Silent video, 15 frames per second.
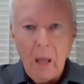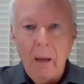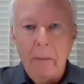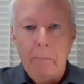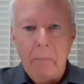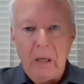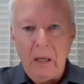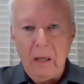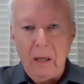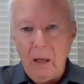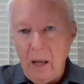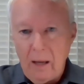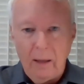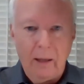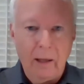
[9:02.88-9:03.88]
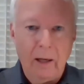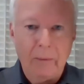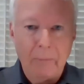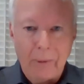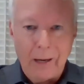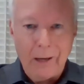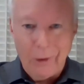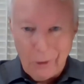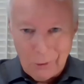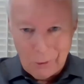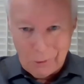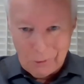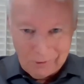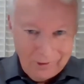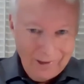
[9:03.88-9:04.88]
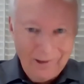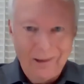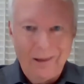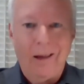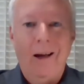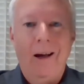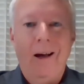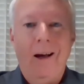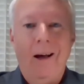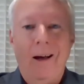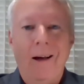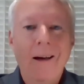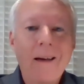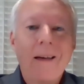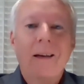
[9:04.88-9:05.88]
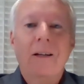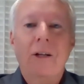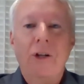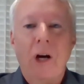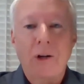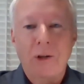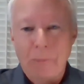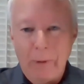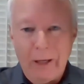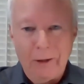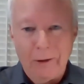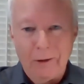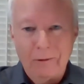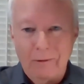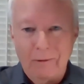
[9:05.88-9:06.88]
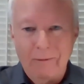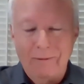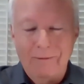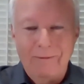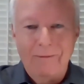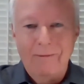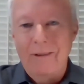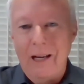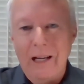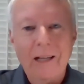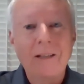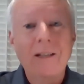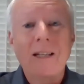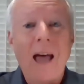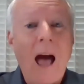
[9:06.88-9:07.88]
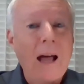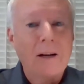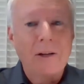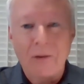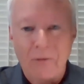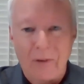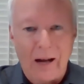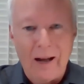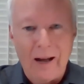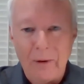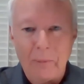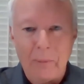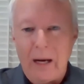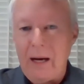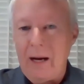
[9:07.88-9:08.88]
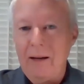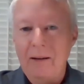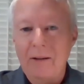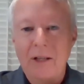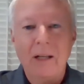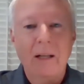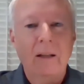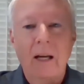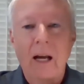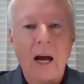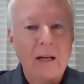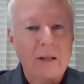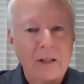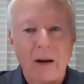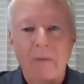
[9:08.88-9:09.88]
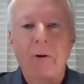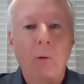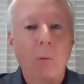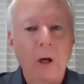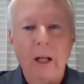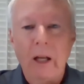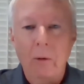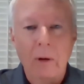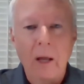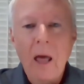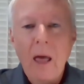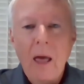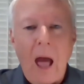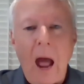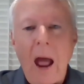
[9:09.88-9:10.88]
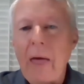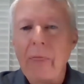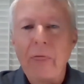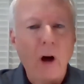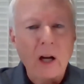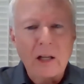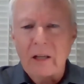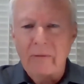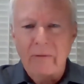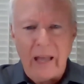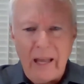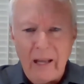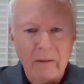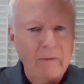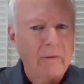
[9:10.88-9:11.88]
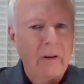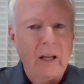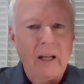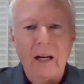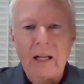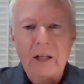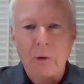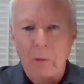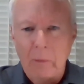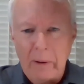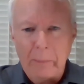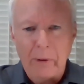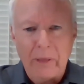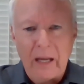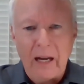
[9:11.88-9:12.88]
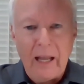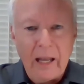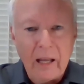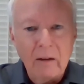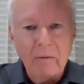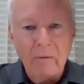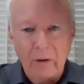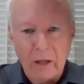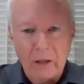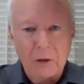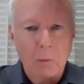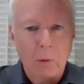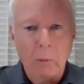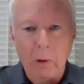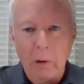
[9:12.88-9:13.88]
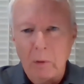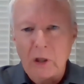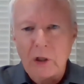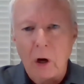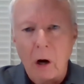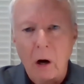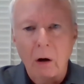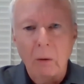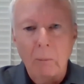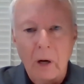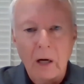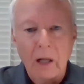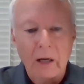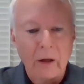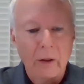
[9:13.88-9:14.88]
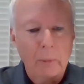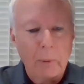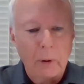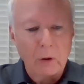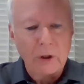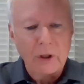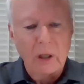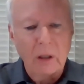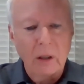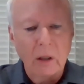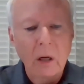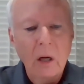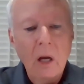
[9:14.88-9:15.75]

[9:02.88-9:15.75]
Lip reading: me getting my own judgmental needs satisfied by seeing the guy suffer. Really, I had thoughts of envy, and let's remember that envy is when we wish harm on another person.